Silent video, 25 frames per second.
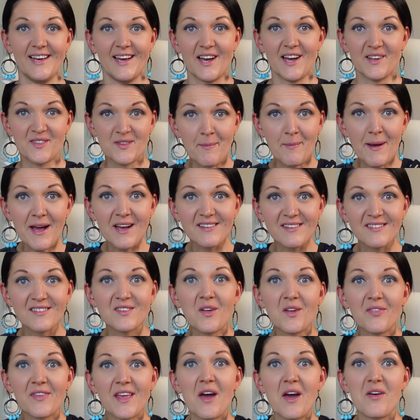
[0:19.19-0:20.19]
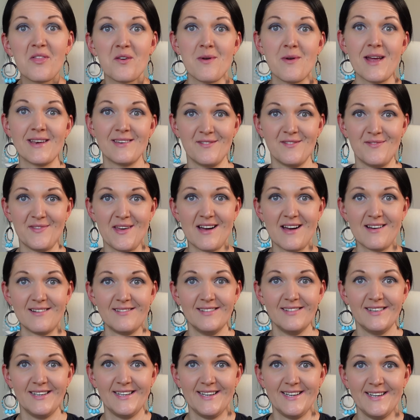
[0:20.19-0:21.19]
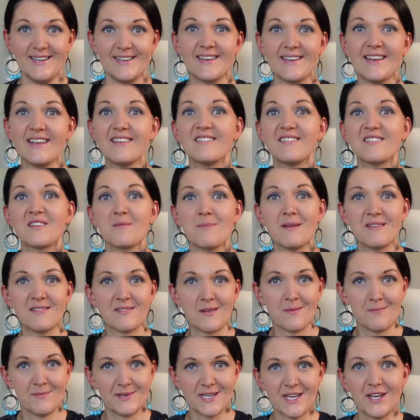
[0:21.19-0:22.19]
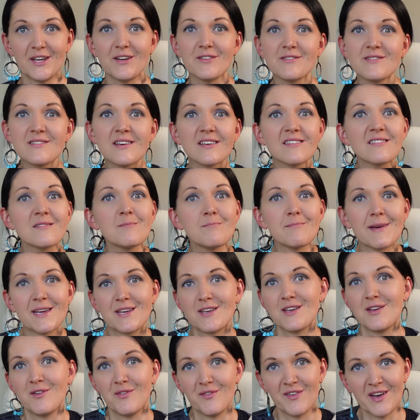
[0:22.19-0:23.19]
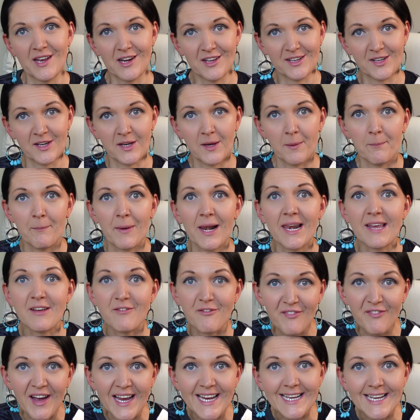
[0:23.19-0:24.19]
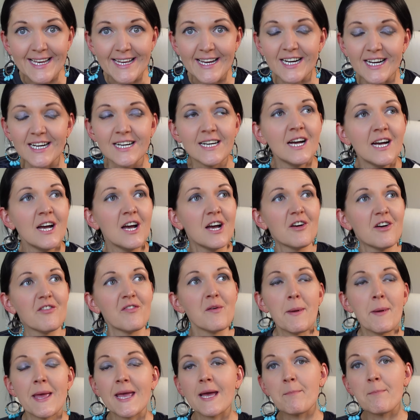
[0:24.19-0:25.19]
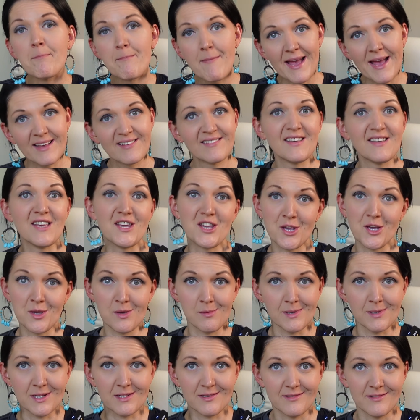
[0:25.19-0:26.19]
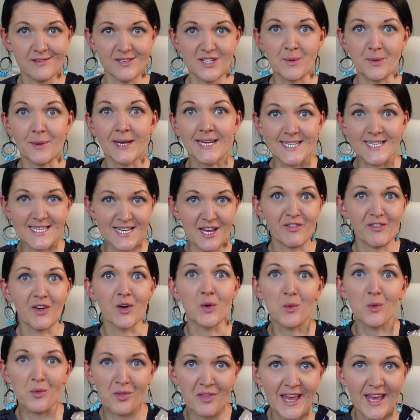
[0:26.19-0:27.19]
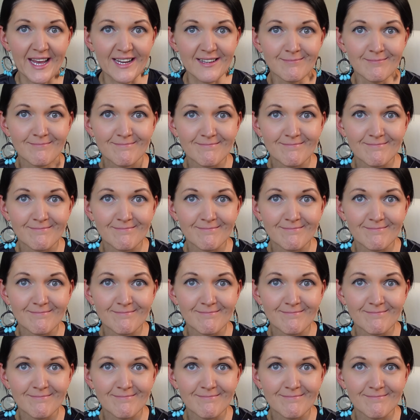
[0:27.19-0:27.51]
And the person on the other end of that needs to be somebody who doesn't make you feel like a complete failure for being a messy human doing a difficult thing.